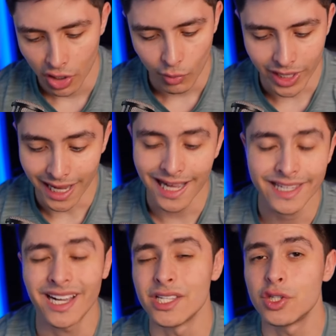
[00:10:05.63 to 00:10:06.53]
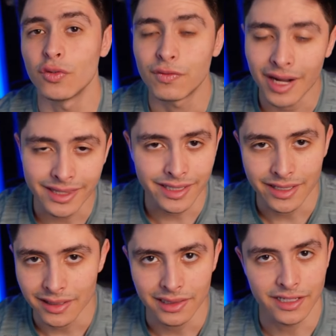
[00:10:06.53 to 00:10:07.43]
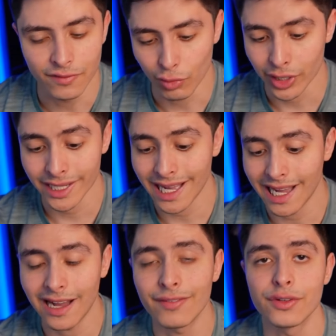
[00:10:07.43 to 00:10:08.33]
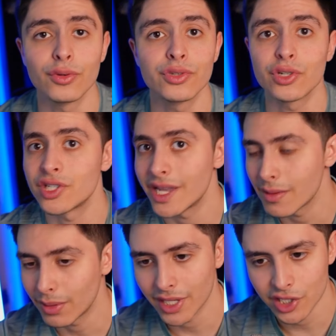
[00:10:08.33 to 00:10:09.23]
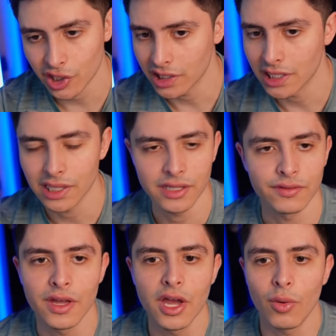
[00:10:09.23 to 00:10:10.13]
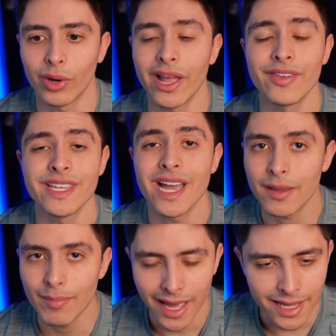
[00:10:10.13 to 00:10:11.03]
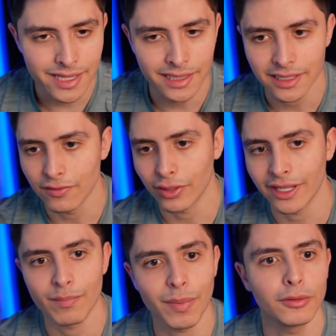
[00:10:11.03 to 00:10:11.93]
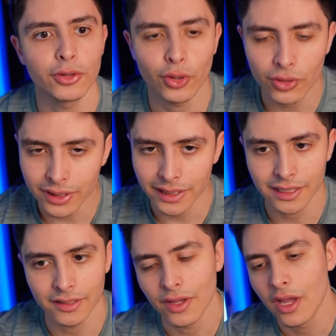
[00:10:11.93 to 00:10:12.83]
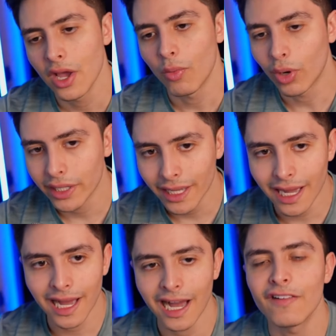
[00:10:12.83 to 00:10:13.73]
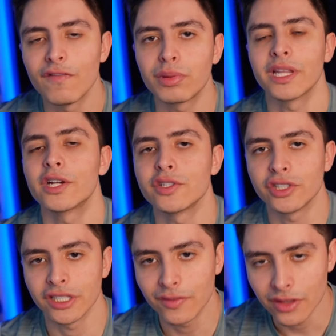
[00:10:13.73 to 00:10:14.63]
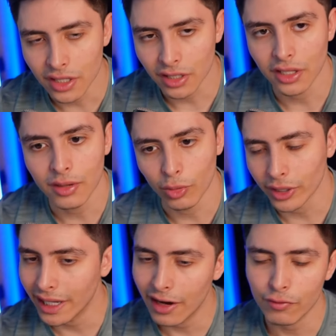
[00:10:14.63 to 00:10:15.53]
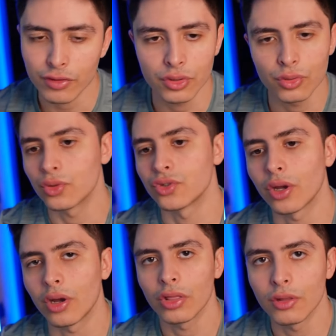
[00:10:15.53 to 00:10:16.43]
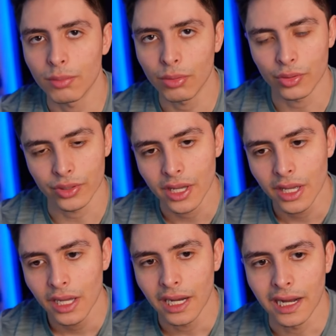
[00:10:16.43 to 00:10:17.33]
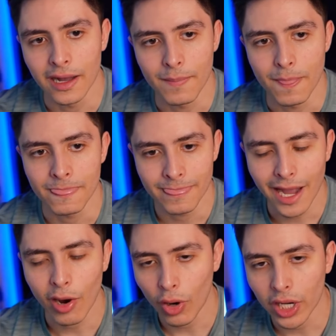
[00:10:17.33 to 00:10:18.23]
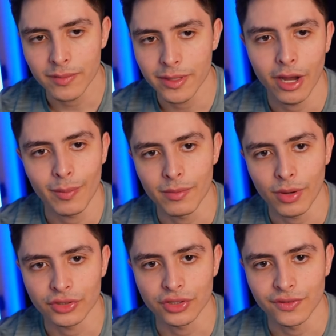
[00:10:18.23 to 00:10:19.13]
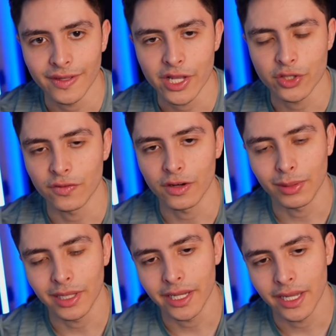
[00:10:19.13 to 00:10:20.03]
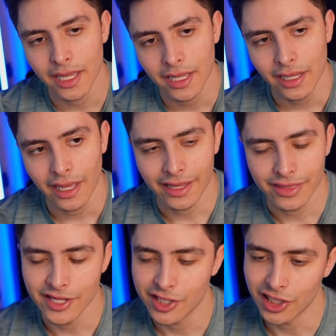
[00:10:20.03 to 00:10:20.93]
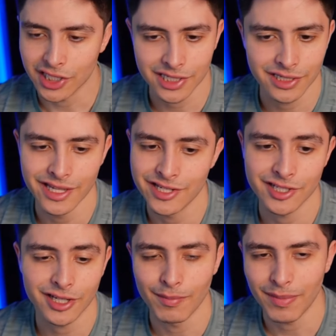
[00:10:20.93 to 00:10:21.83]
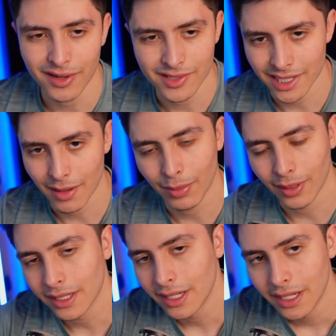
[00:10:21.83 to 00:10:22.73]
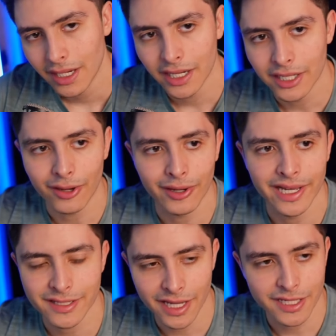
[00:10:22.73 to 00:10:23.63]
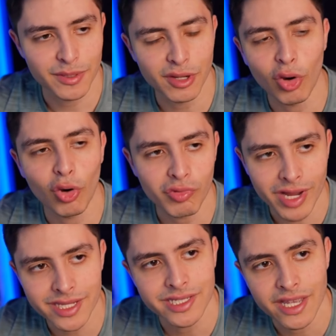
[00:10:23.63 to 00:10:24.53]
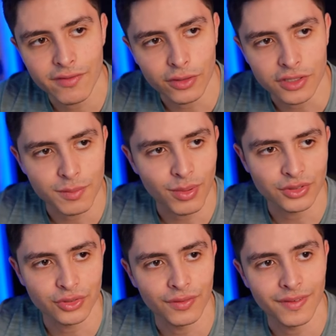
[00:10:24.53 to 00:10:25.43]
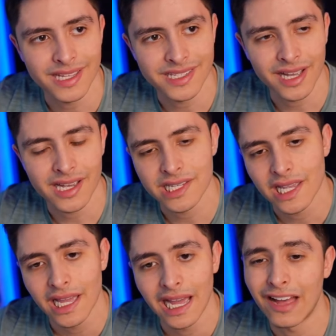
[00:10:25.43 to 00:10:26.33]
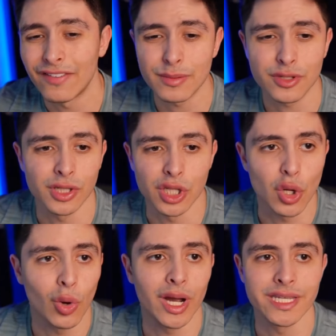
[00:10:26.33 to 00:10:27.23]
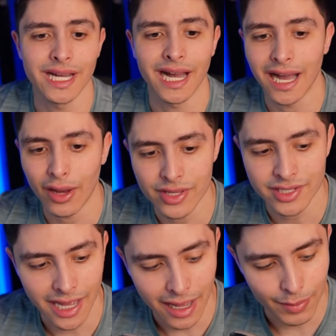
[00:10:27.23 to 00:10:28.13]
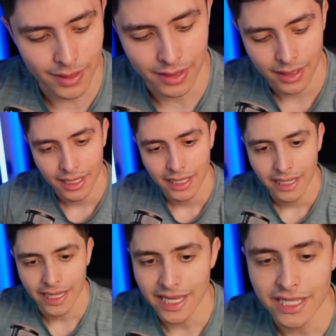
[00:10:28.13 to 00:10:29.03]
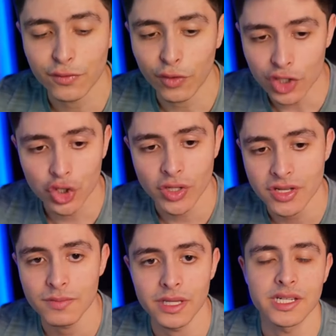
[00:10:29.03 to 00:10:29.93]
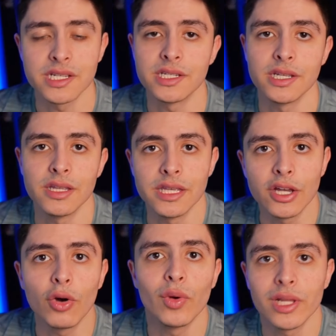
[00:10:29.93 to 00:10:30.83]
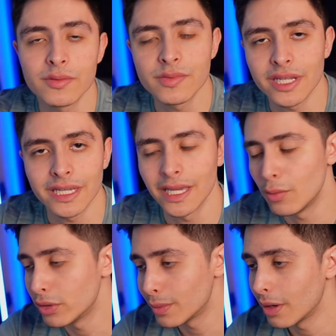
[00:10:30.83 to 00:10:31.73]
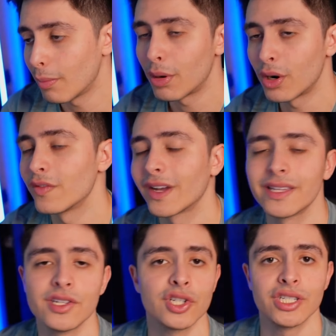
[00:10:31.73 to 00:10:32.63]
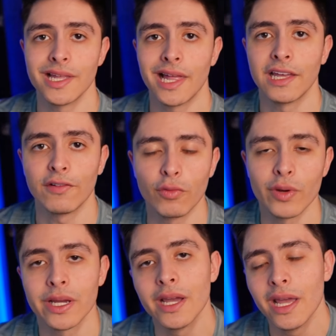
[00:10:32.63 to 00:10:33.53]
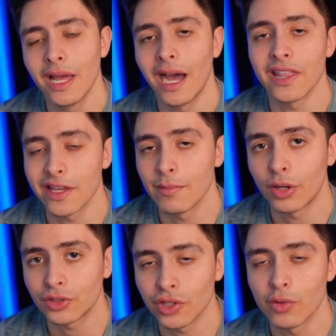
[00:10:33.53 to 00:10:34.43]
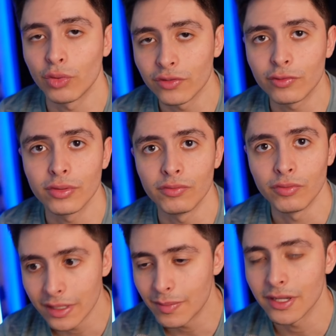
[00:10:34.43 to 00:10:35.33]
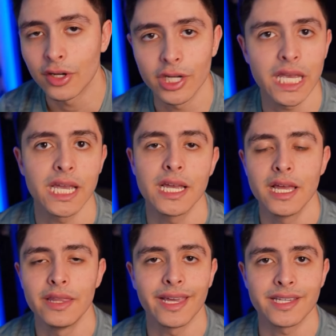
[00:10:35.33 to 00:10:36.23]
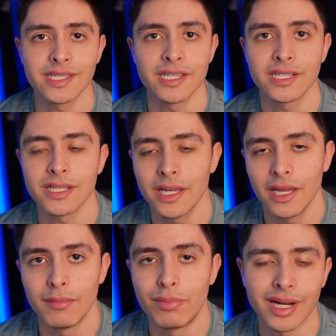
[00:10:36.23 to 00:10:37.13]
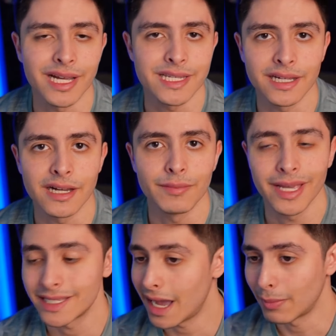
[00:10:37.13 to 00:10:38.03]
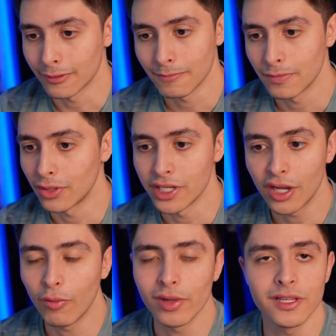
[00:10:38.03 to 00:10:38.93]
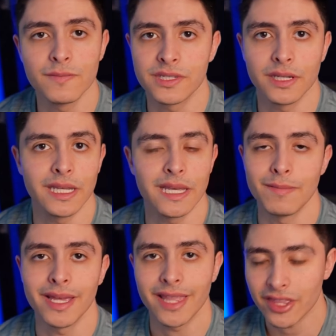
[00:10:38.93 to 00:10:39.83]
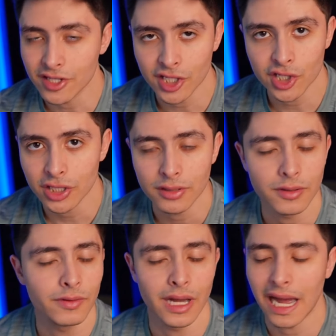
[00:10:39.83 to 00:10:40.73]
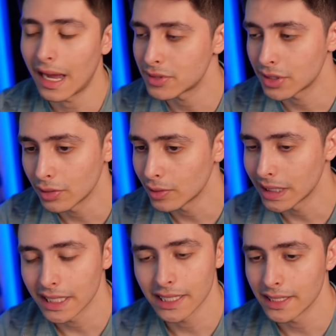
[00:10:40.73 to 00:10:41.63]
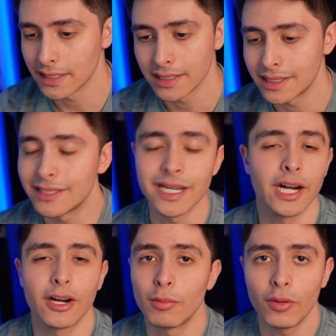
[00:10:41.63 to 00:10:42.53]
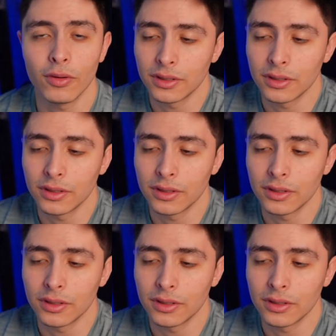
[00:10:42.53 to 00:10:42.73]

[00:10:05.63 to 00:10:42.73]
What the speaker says: We had Ansu Fati leave. We're gonna have Ter Stegen potentially leave. We're gonna have Iñaki Peña leave. We're gonna have Paulo Torre leave. We're gonna have players leaving the club. We're gonna have renewals on the board that are going to be helping Barcelona's financial fair play, and this just compounds that. But it's been a horrendous day for us Barcelona fans, guys. I have absolutely no idea how this happened. It's frustrating because Nico Williams, he would have been a perfect addition to that left wing. I think Barcelona would have really been cooking next season, but it's happened. Nico Williams, he made that decision absolutely terrible.